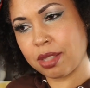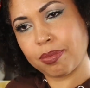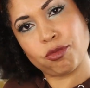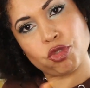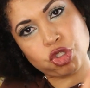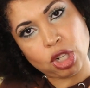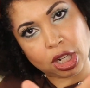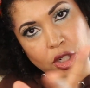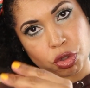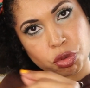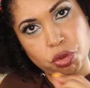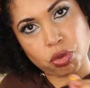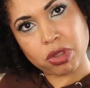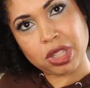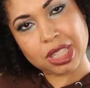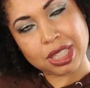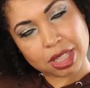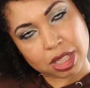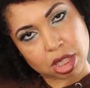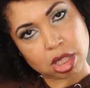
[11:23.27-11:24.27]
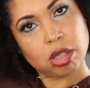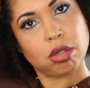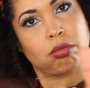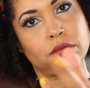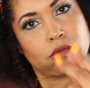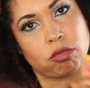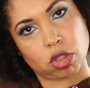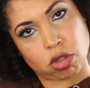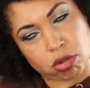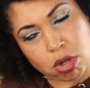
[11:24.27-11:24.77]
I'm trying to go through this,
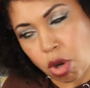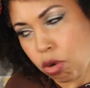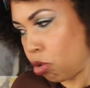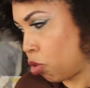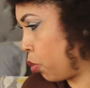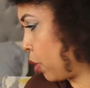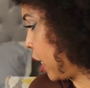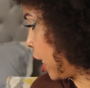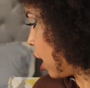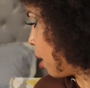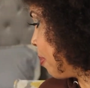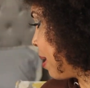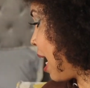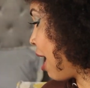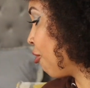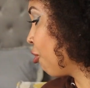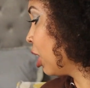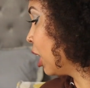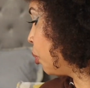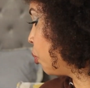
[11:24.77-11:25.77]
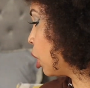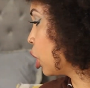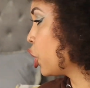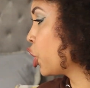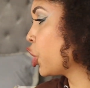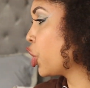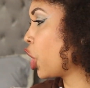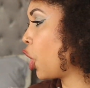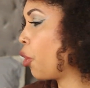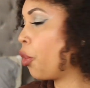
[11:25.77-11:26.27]
you know, quick, but I really want to
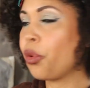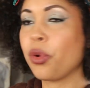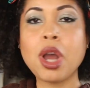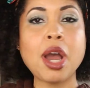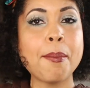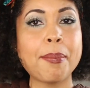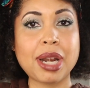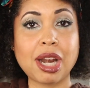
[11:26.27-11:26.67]
show,